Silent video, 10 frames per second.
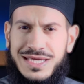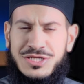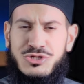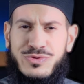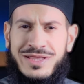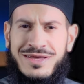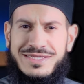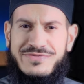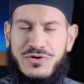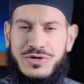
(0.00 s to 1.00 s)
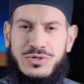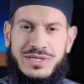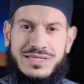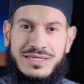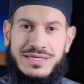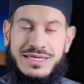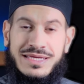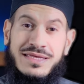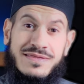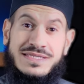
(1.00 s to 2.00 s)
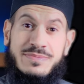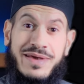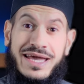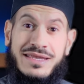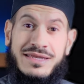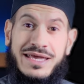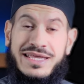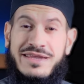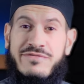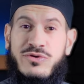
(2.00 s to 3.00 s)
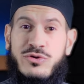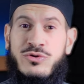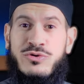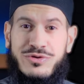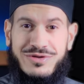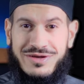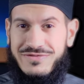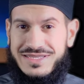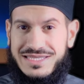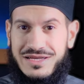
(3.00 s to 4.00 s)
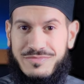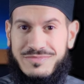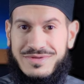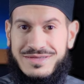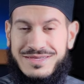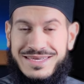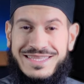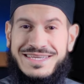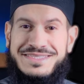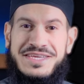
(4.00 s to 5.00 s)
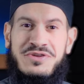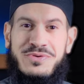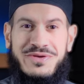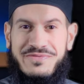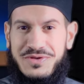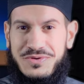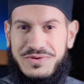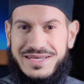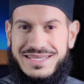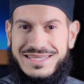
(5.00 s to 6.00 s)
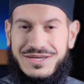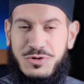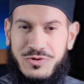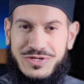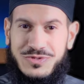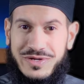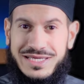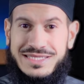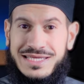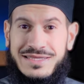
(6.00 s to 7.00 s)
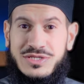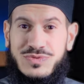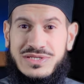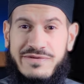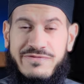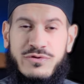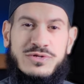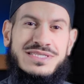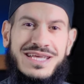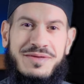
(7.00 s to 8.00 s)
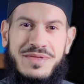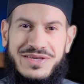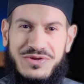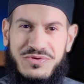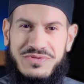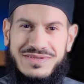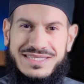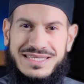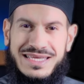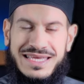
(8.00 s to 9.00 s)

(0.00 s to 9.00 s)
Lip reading: And she realized very quickly, this man had never heard of Islam. He didn't hear of the Quran. According to what he said, this was the first time that he heard this.